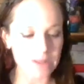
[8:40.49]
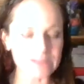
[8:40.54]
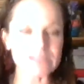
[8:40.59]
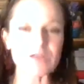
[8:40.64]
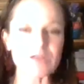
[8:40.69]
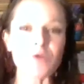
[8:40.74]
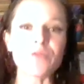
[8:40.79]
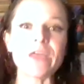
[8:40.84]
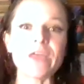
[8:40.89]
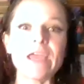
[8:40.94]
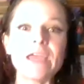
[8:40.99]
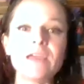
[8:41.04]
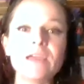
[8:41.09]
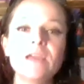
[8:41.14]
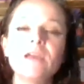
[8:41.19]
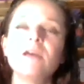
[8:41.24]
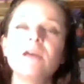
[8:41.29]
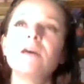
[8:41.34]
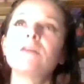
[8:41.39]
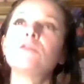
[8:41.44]
And so
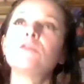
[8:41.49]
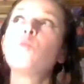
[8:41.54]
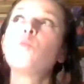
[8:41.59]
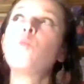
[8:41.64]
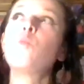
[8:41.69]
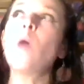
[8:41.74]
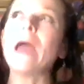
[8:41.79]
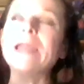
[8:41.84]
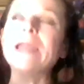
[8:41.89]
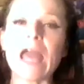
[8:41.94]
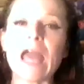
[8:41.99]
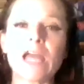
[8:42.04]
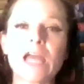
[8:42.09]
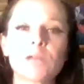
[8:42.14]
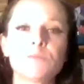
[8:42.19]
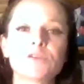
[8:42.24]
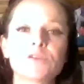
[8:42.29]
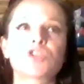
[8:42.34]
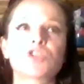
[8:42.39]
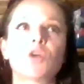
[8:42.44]
when
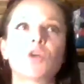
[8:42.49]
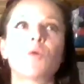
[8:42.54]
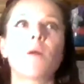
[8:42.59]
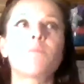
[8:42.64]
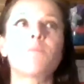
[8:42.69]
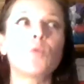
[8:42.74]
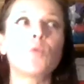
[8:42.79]
animals show up,